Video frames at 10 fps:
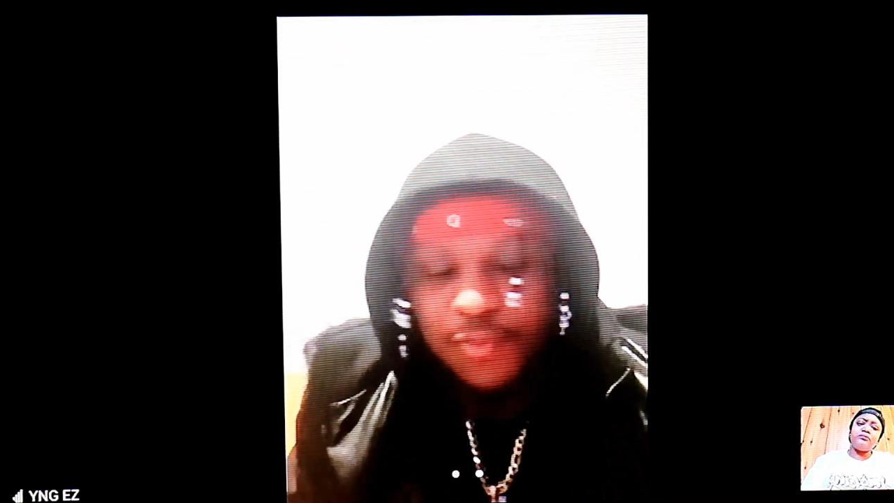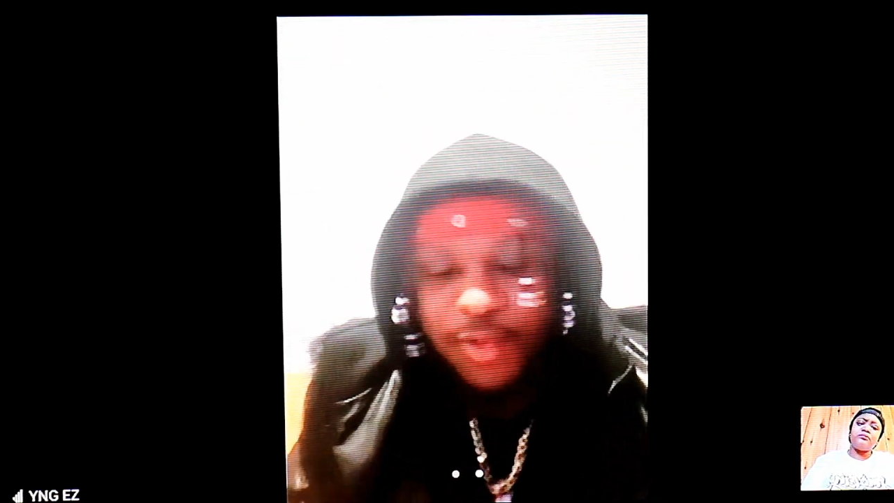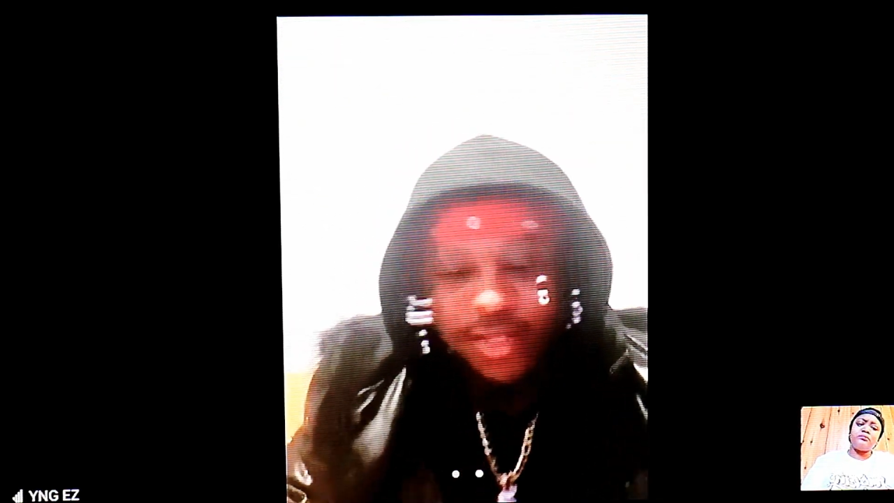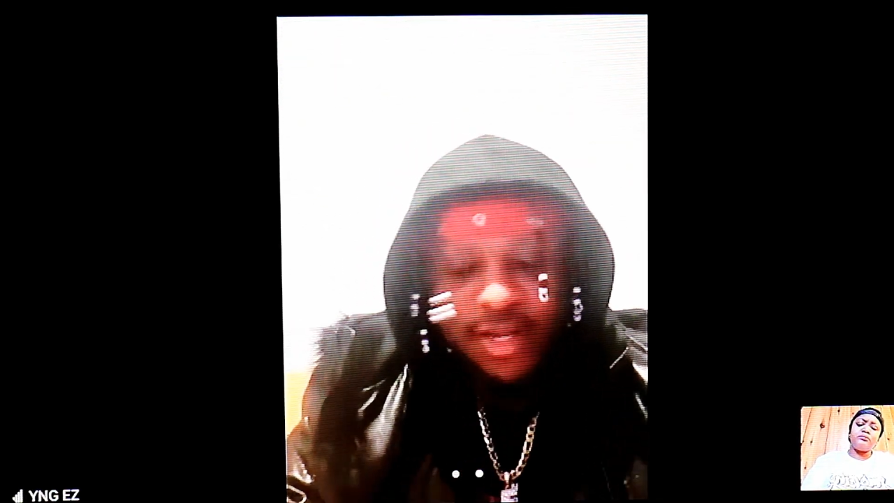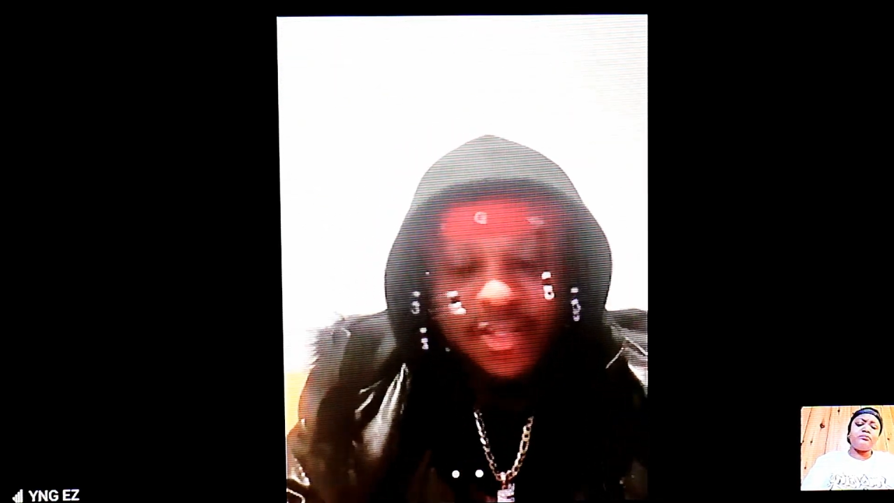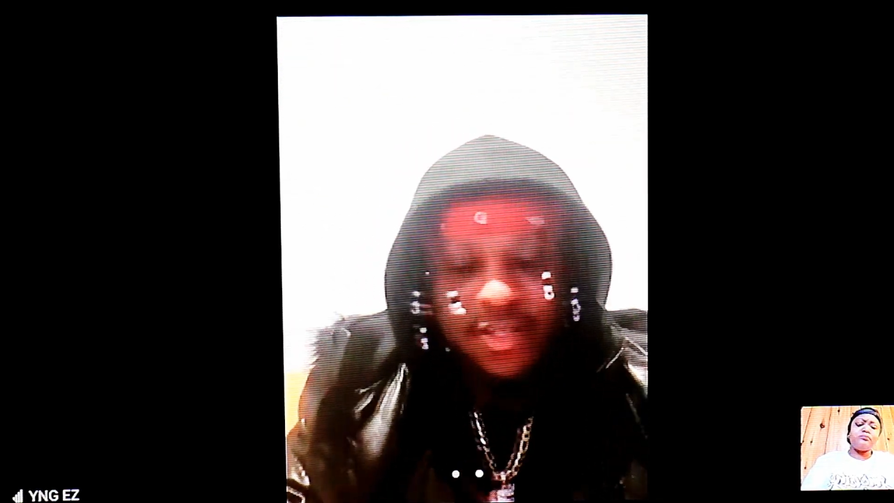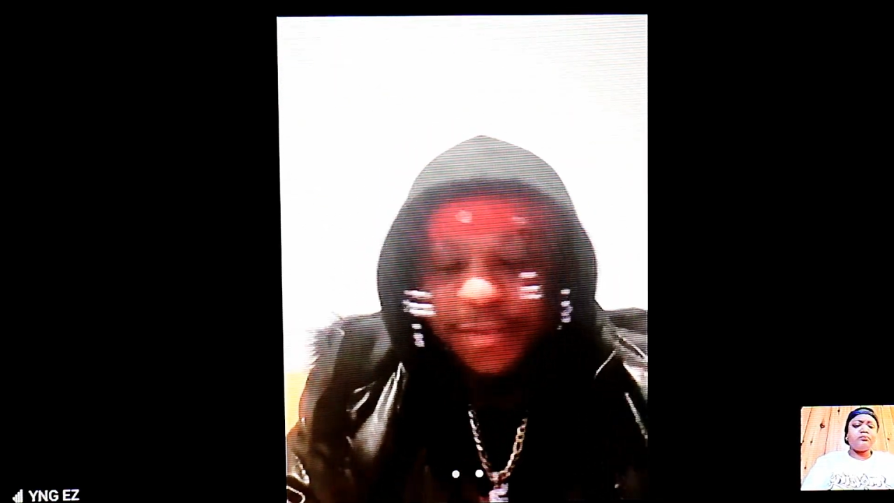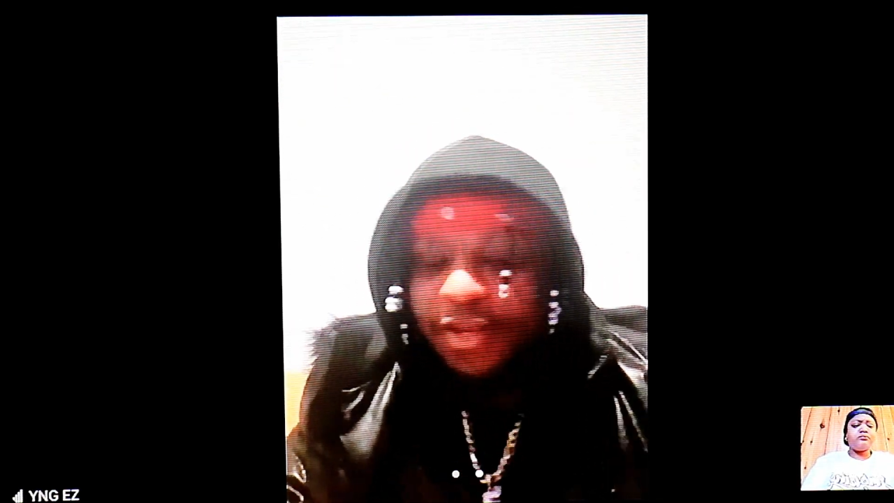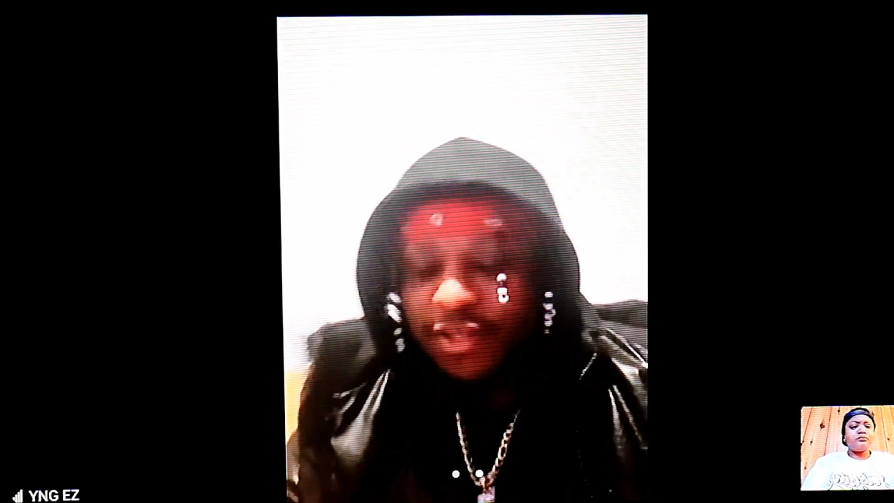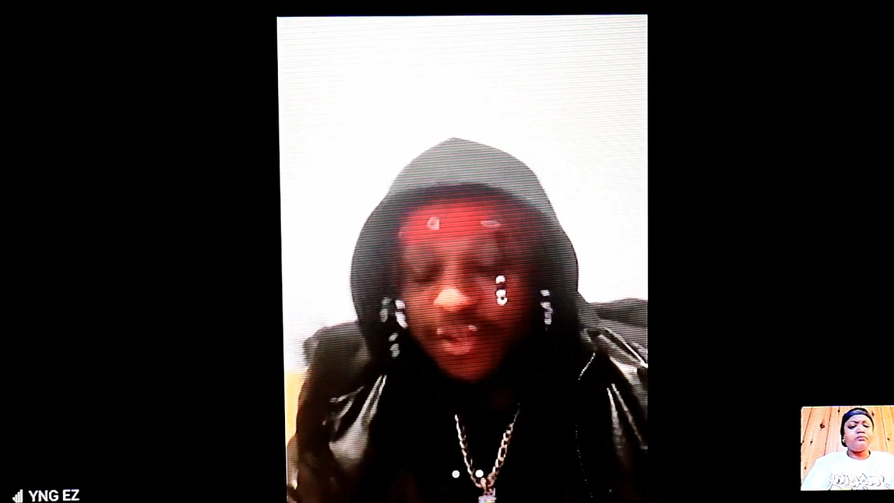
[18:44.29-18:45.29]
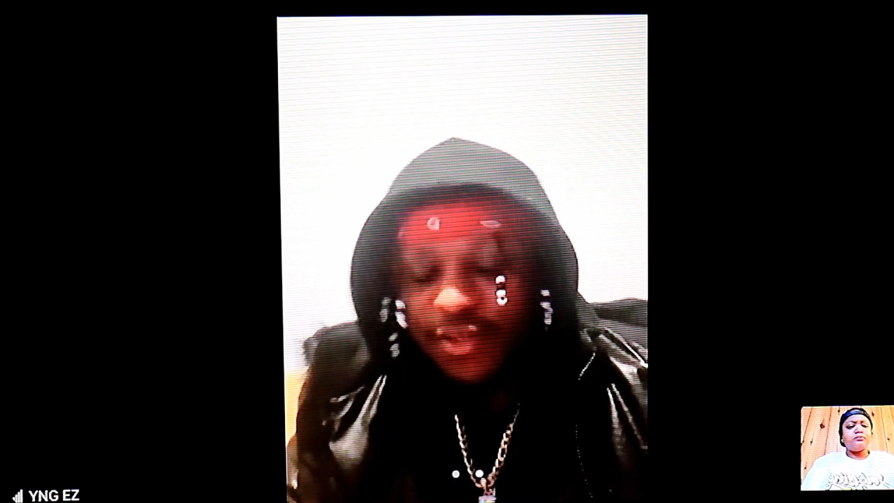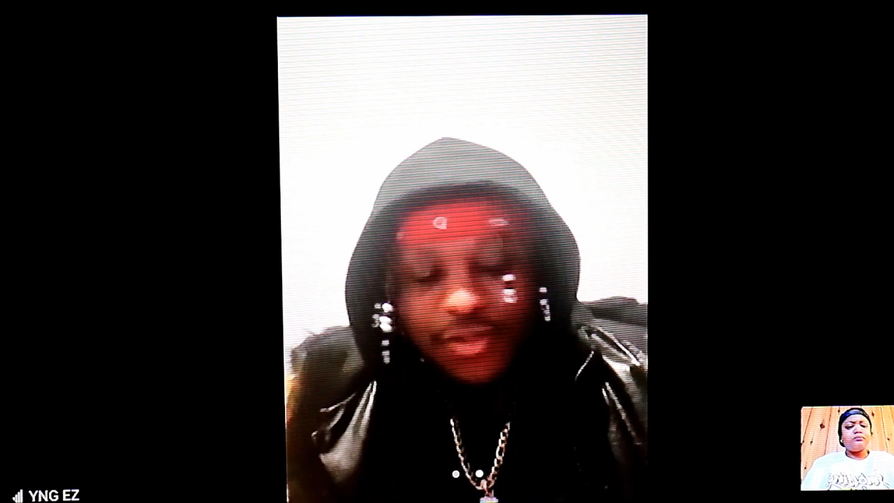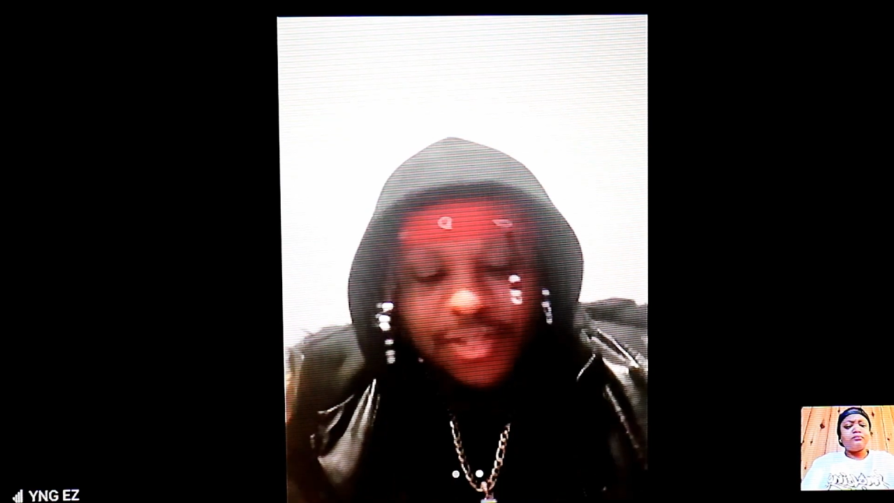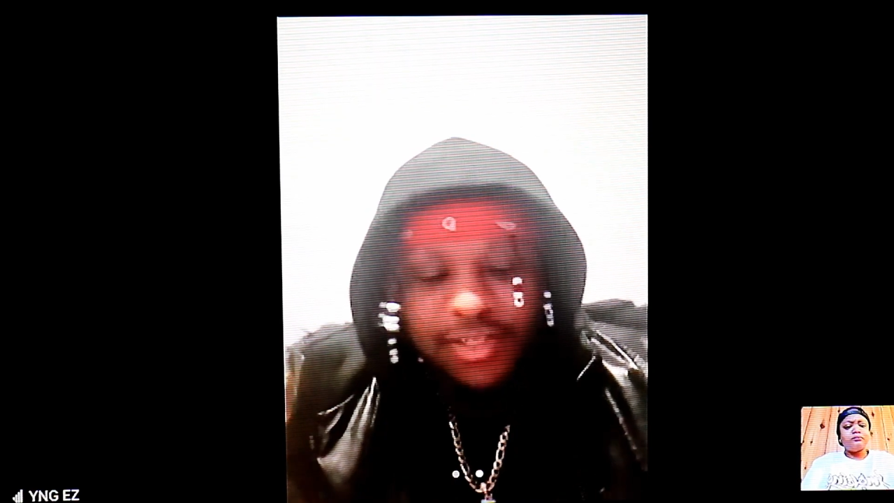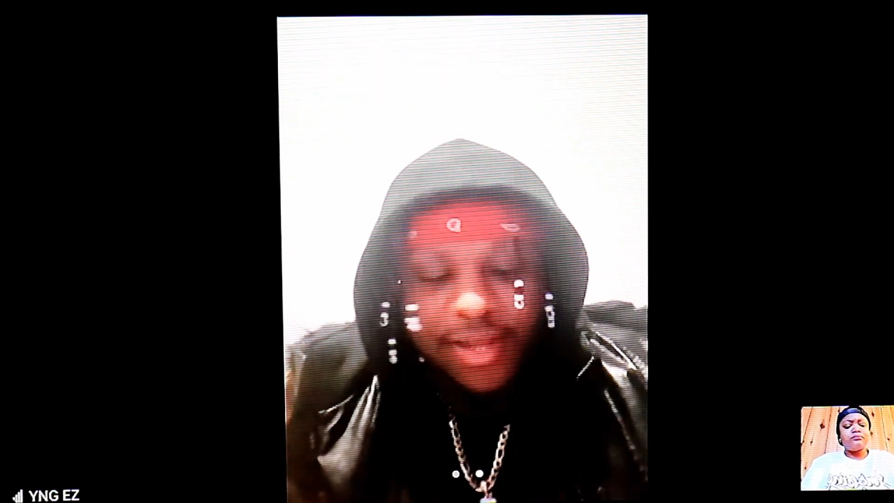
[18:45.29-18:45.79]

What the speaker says: So that's what resonates to me.